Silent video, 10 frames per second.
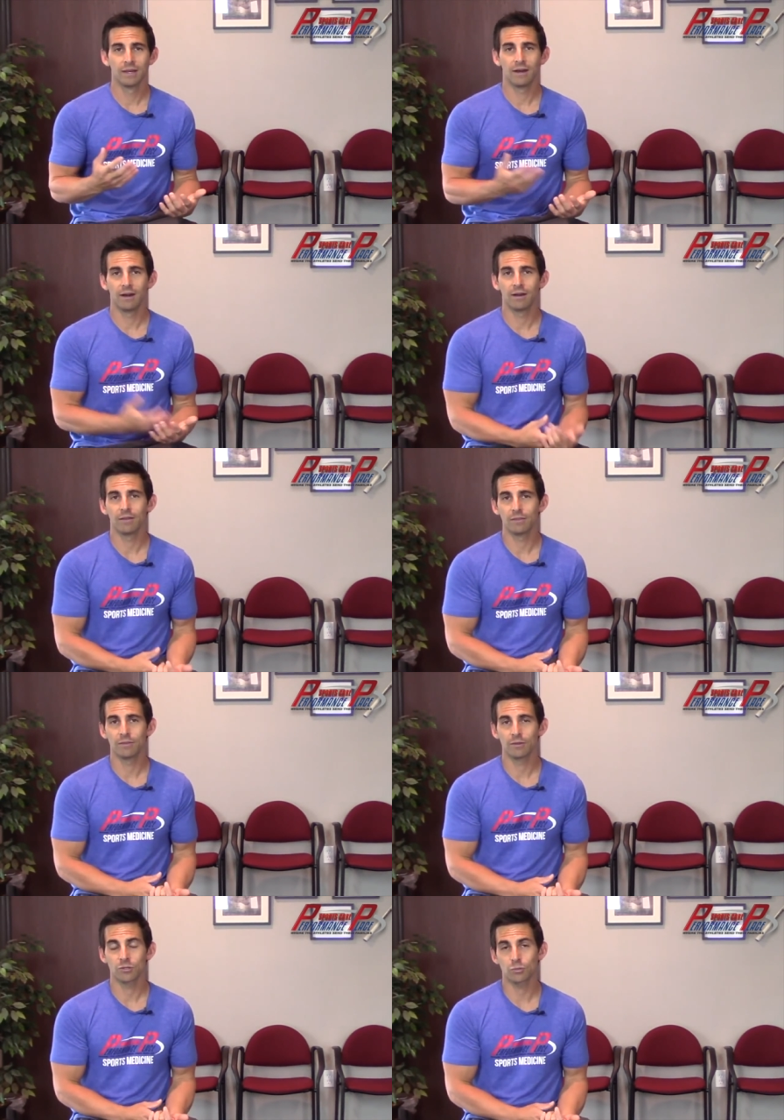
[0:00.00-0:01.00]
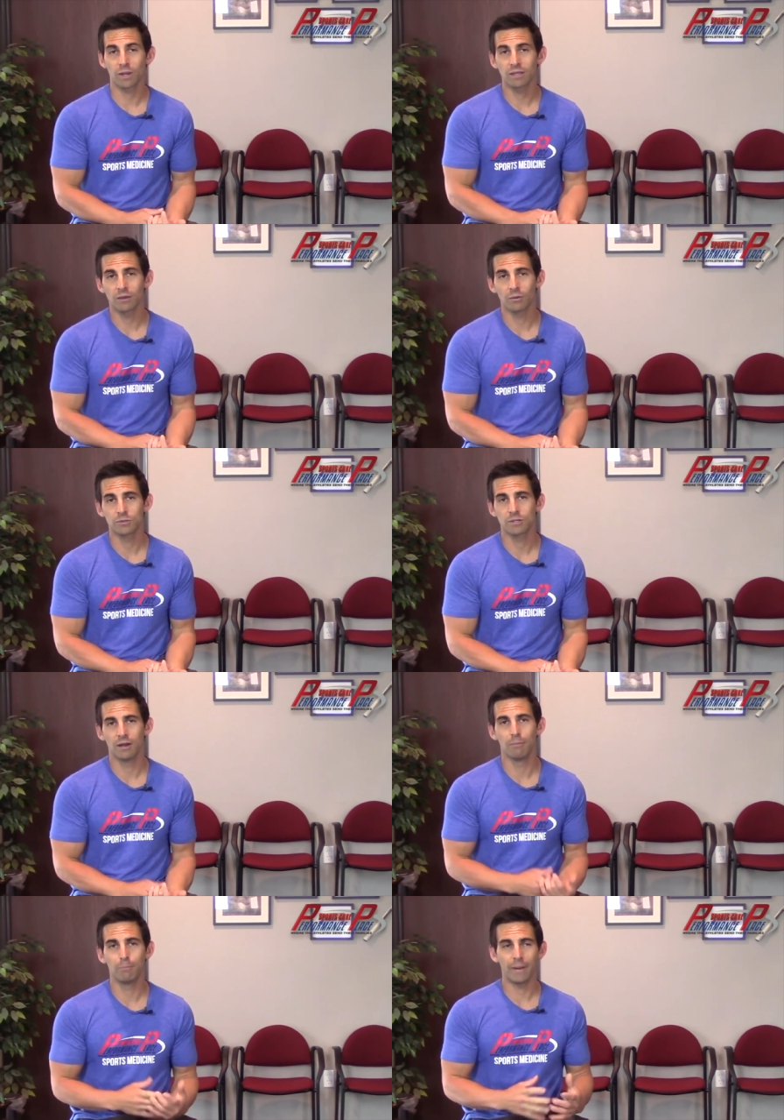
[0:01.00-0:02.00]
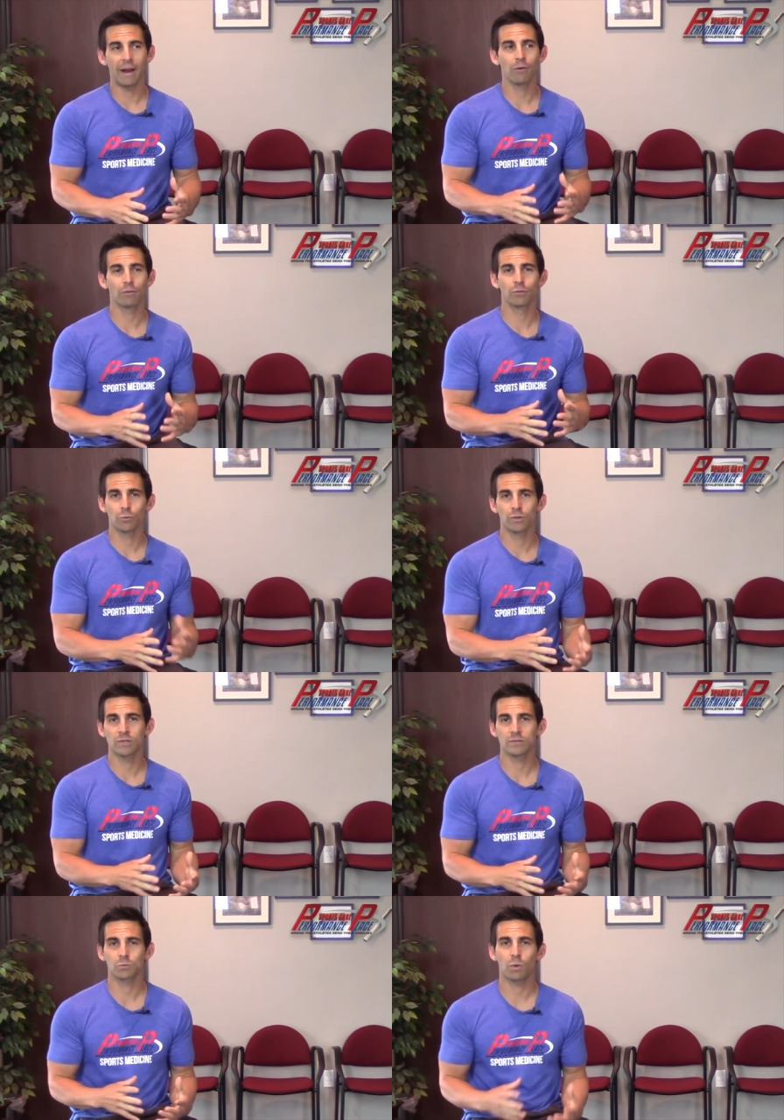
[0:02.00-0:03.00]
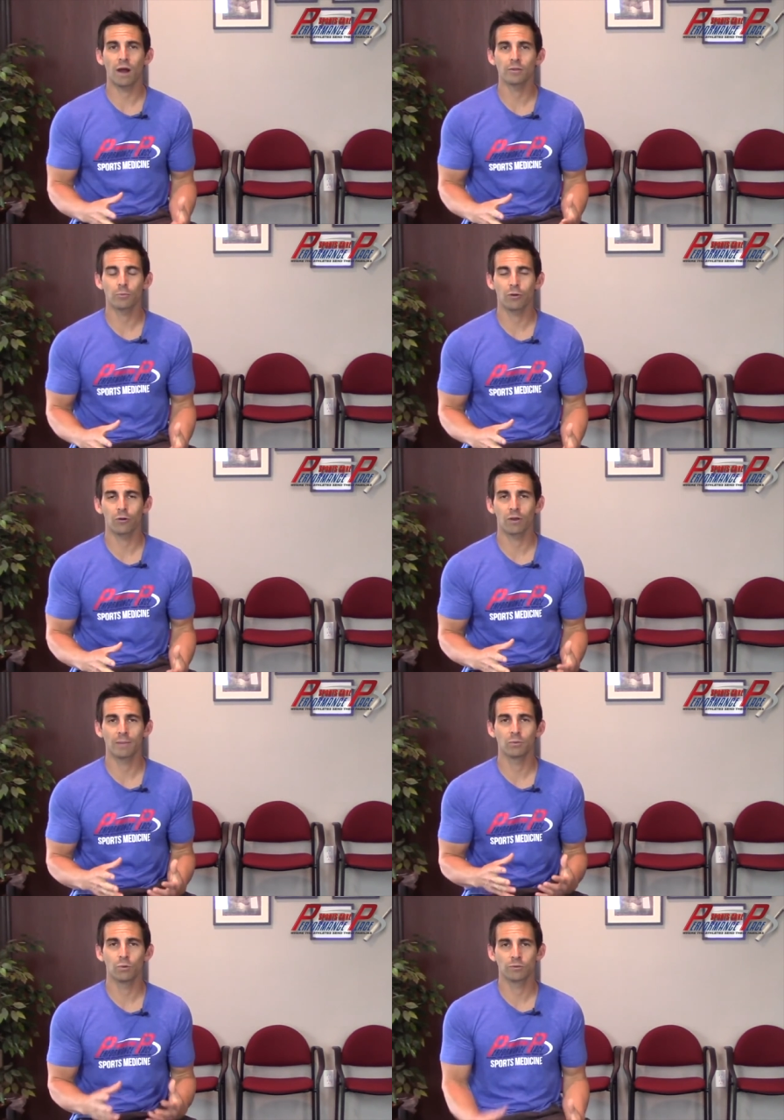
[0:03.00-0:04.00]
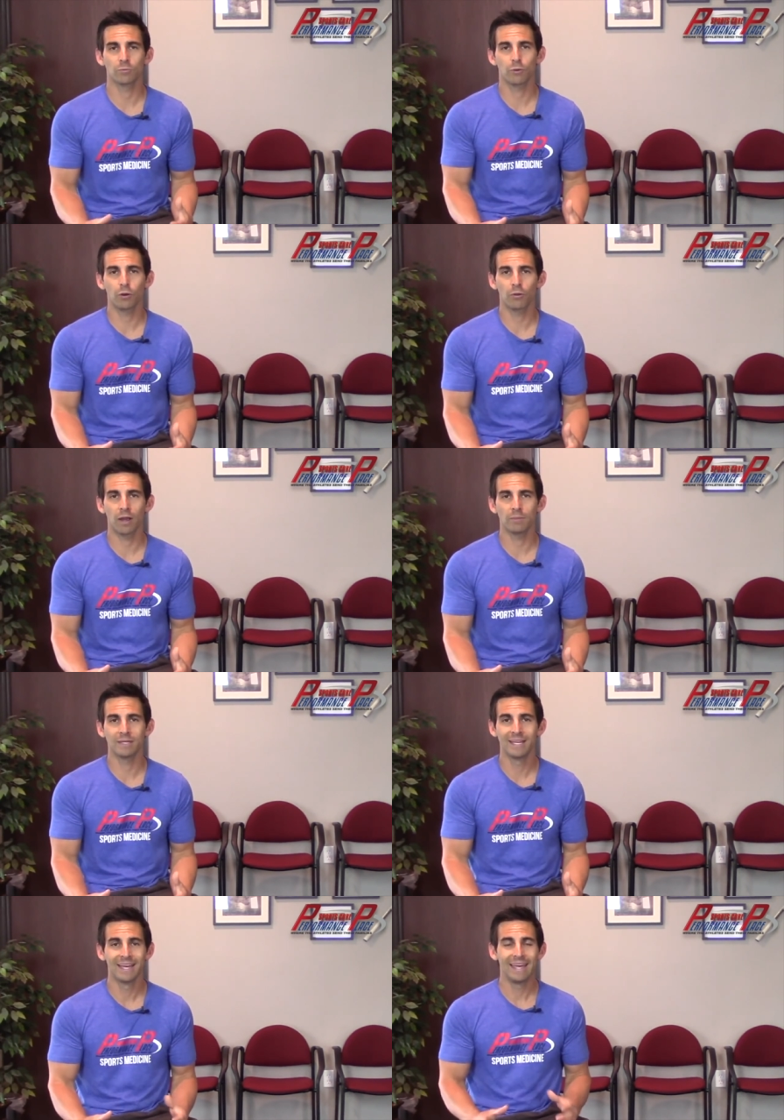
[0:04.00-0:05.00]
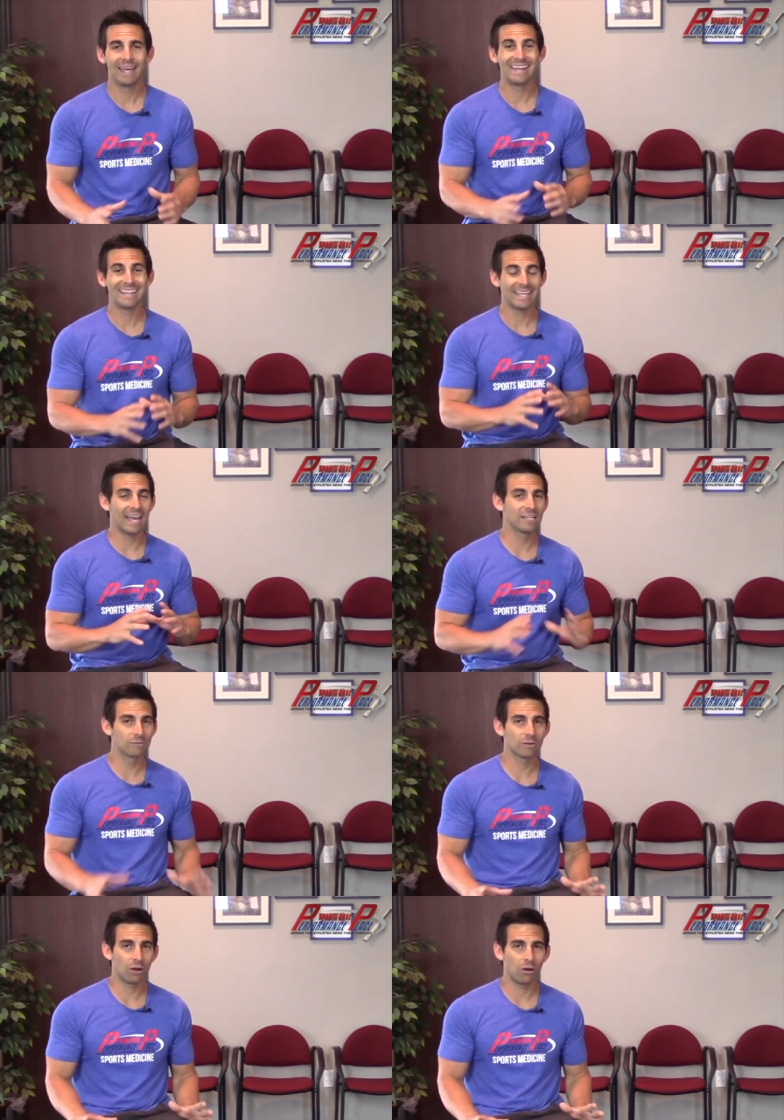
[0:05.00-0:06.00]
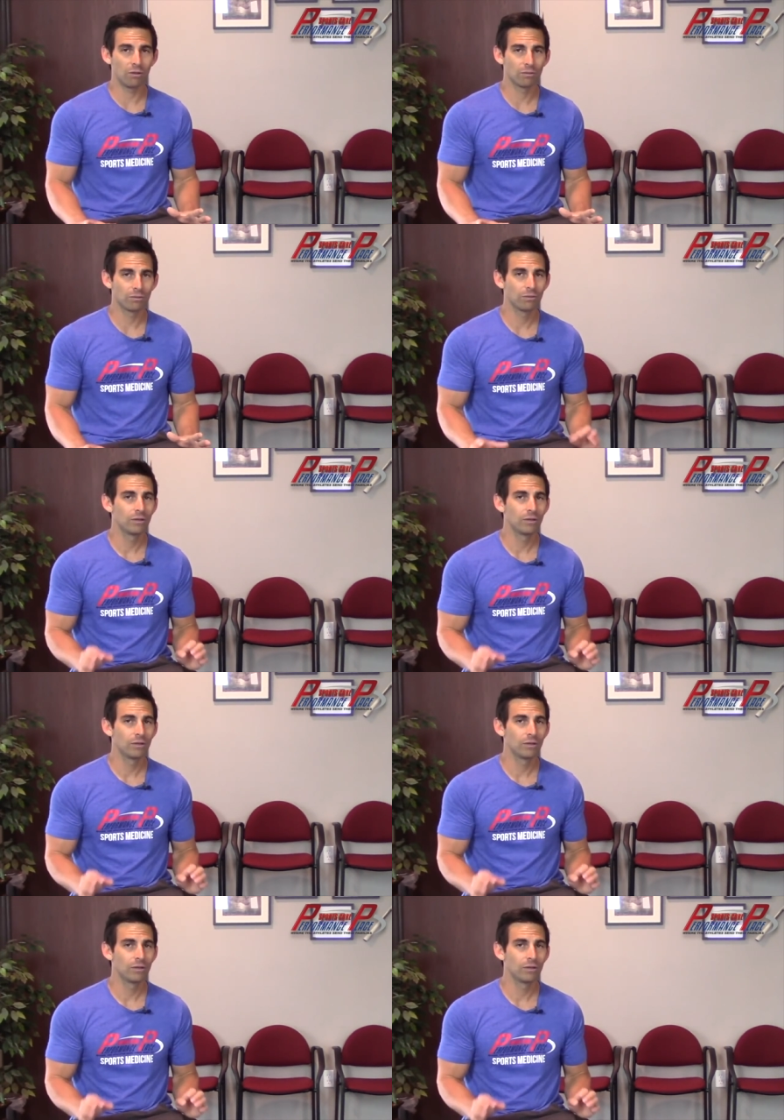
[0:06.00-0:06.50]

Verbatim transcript: uh, their strength coach about the reasons why they're programming what they're programming. And in the end of it all,